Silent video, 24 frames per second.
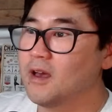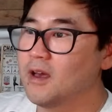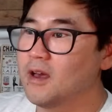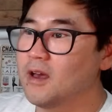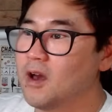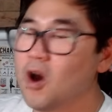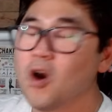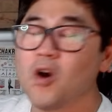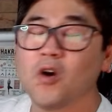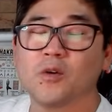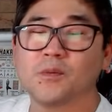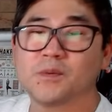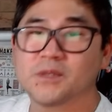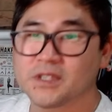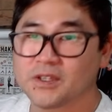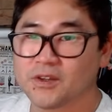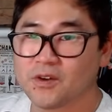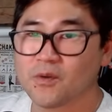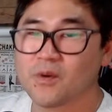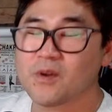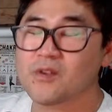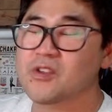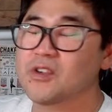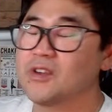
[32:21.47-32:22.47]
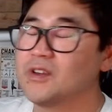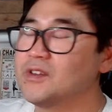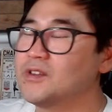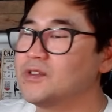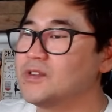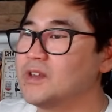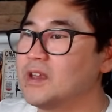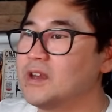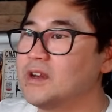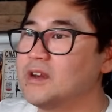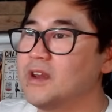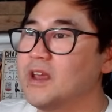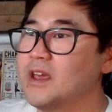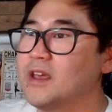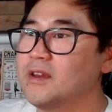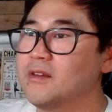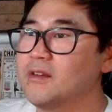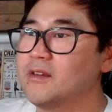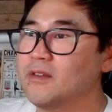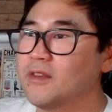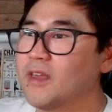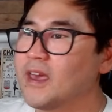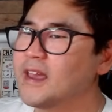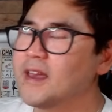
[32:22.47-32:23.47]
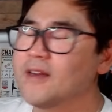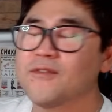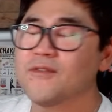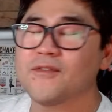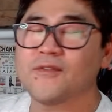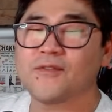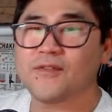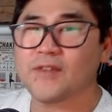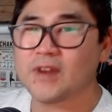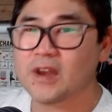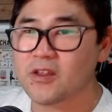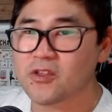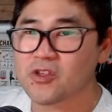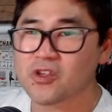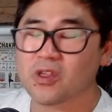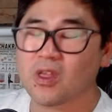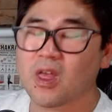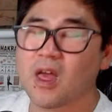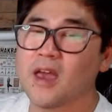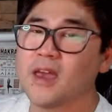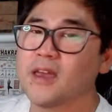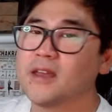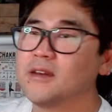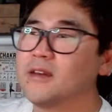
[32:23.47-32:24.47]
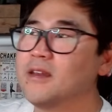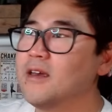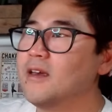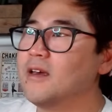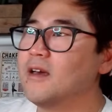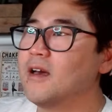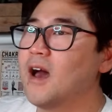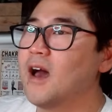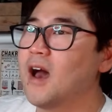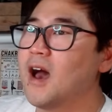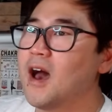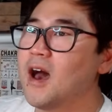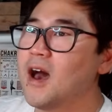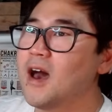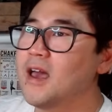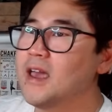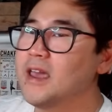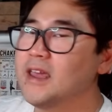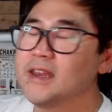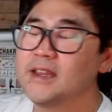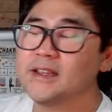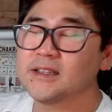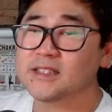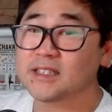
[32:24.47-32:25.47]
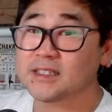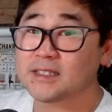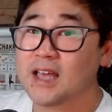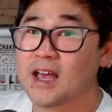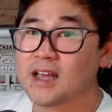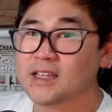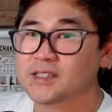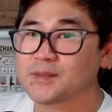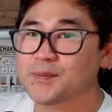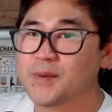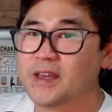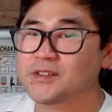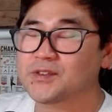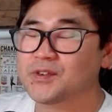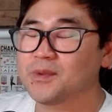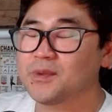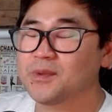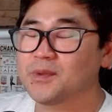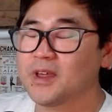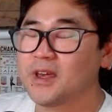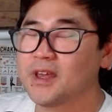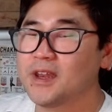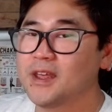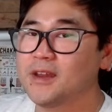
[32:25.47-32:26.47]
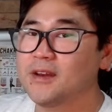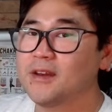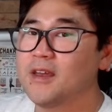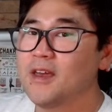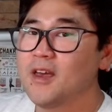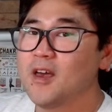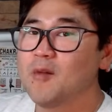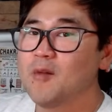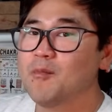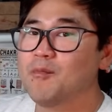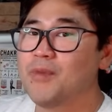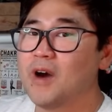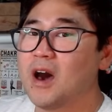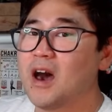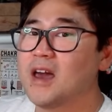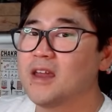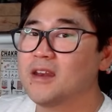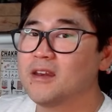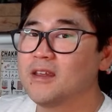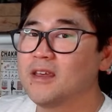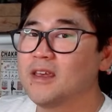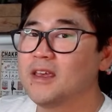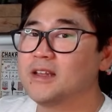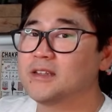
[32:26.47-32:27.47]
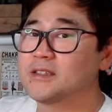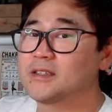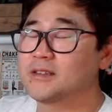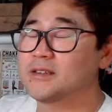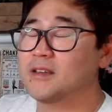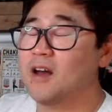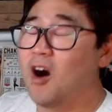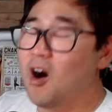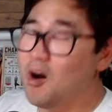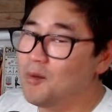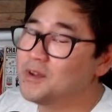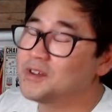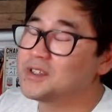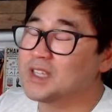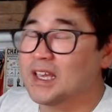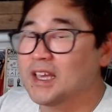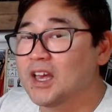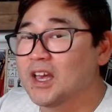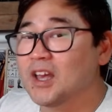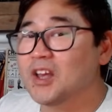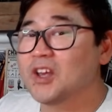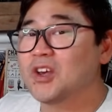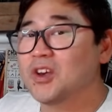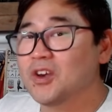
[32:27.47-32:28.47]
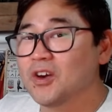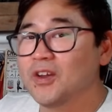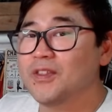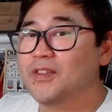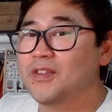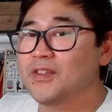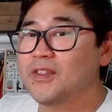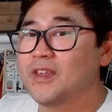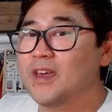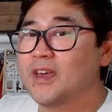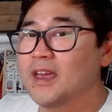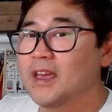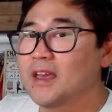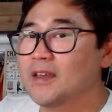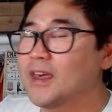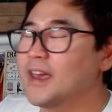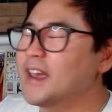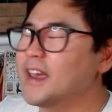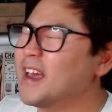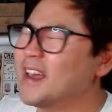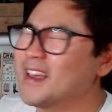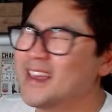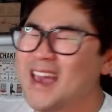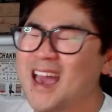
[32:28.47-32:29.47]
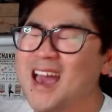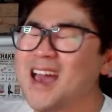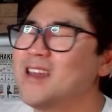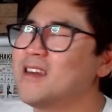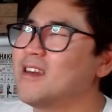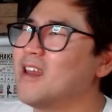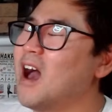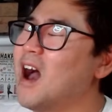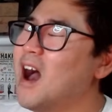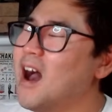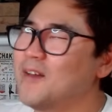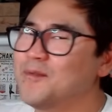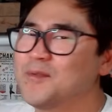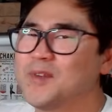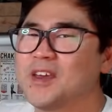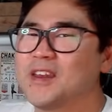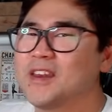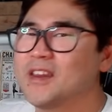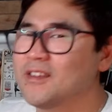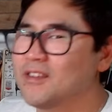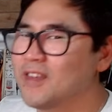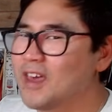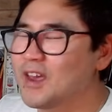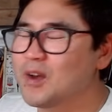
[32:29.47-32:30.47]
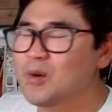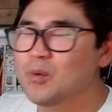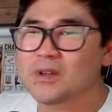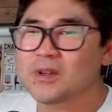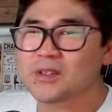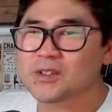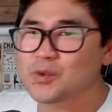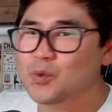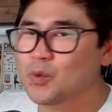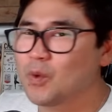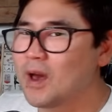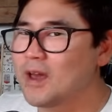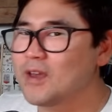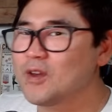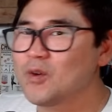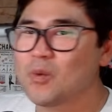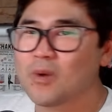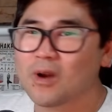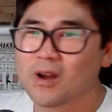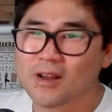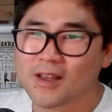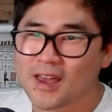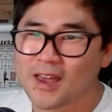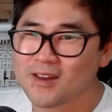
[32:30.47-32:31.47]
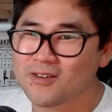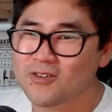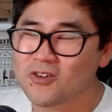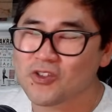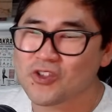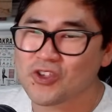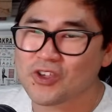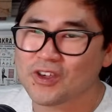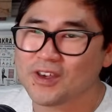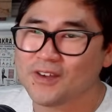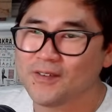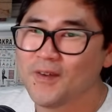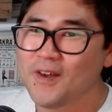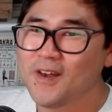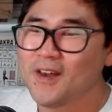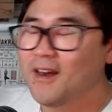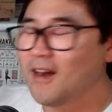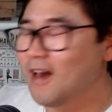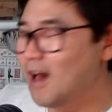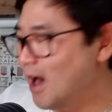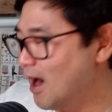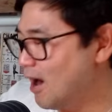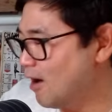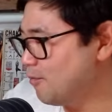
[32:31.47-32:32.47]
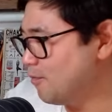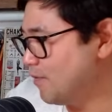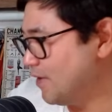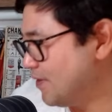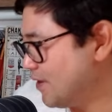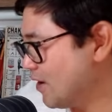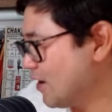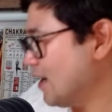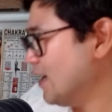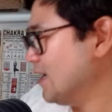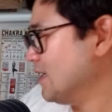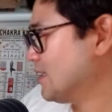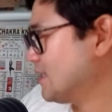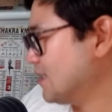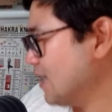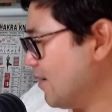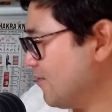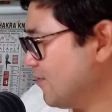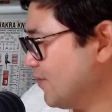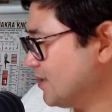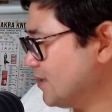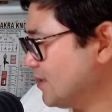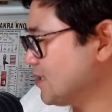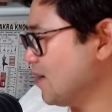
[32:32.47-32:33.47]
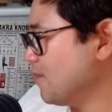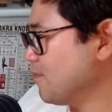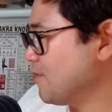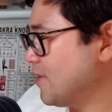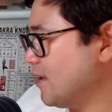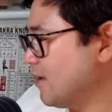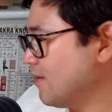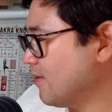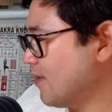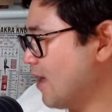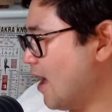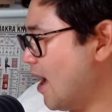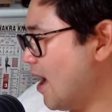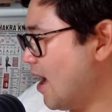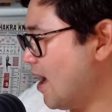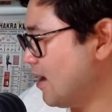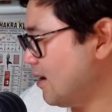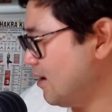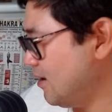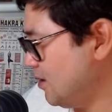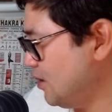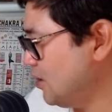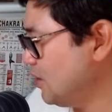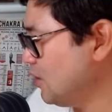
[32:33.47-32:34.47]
hopes and your wishes and like a finish line. It is a taskmaster planet, but it's almost like a good thing. Like, again, I'm getting like whistle while you work energy, but there is definitely something that